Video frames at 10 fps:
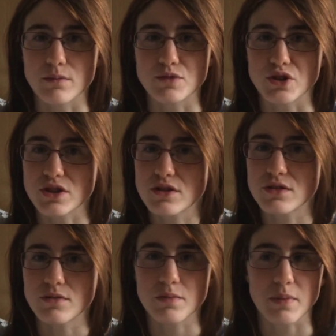
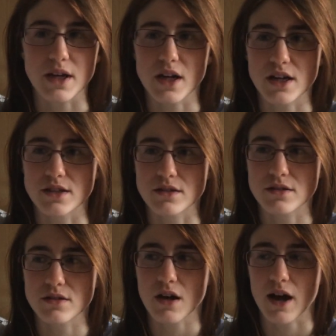just
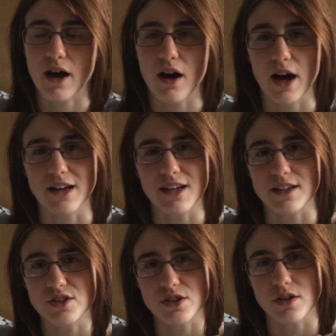because I
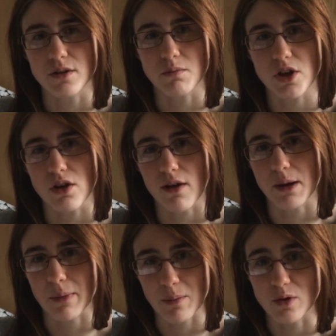tend to
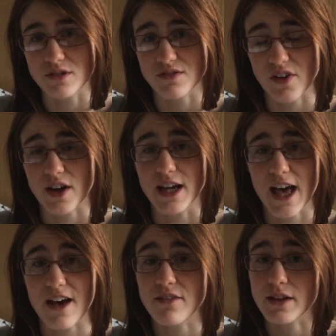curate my books very
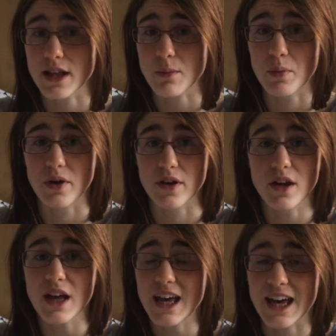carefully, but
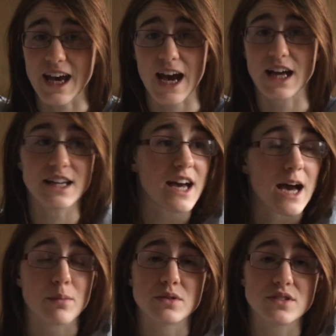it
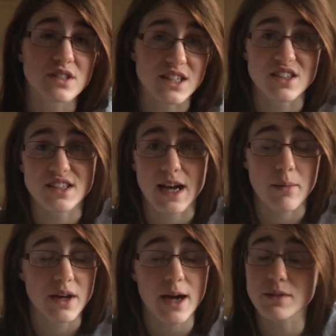happens. It does
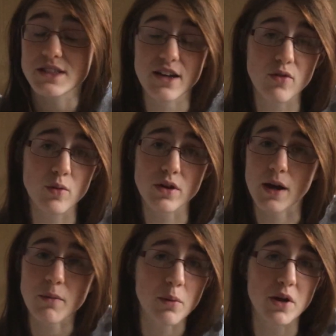happen. It happens to everyone.
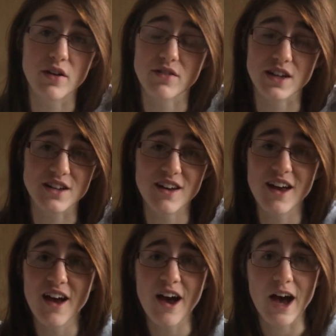I'm not perfect.
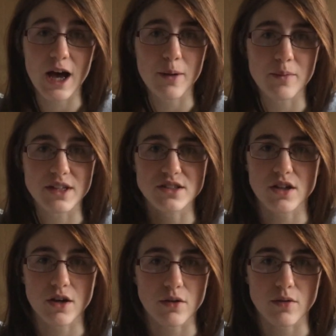And
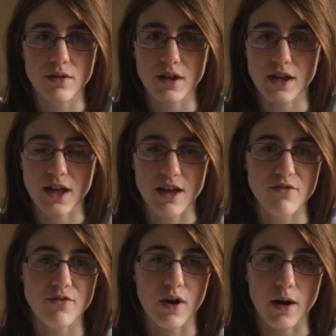so if
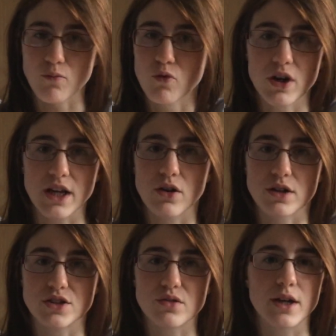I'm really not
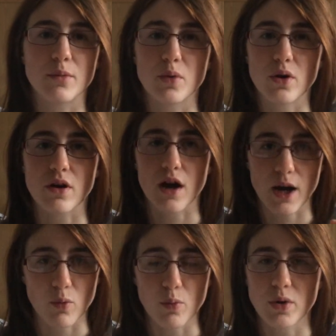enjoying a book,
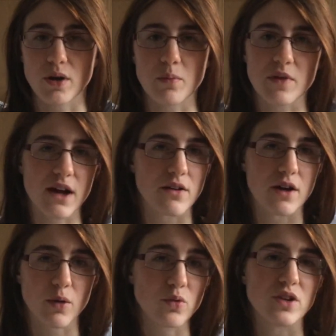I will put it down.
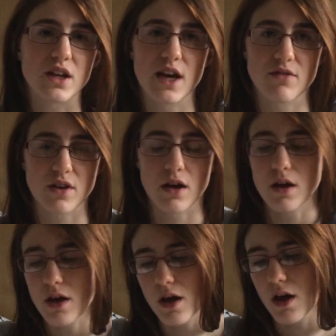I will DNF it.
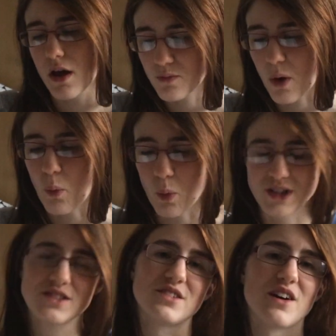
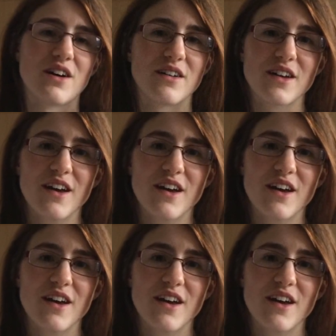1 star.